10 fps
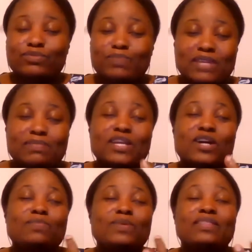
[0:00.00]
picked me
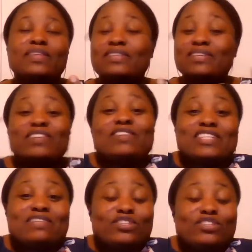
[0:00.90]
up, and then I mean
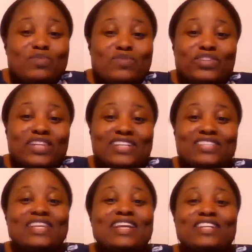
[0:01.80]
she even took me for lunch.
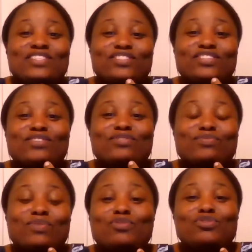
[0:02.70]
Like I just why
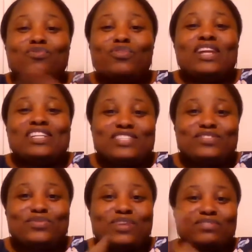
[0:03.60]
don't we just go for lunch?
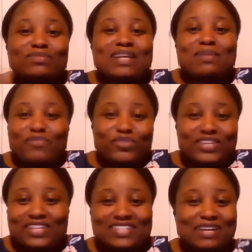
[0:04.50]
You have some time before the
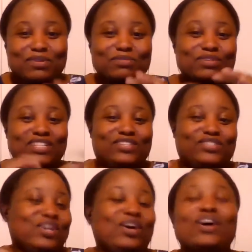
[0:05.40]
kids come home. Let's
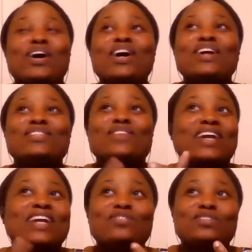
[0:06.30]
just go. So I
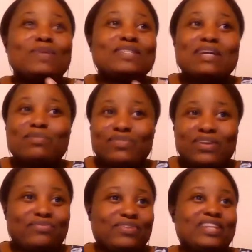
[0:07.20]
got to spend time with
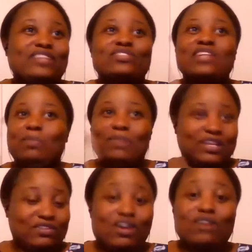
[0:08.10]
that friend and just help me
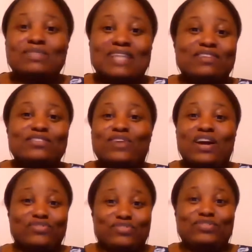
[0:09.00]
kind of calm down.
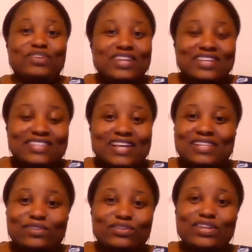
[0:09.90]
After that
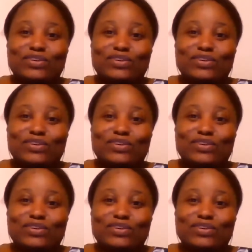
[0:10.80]
little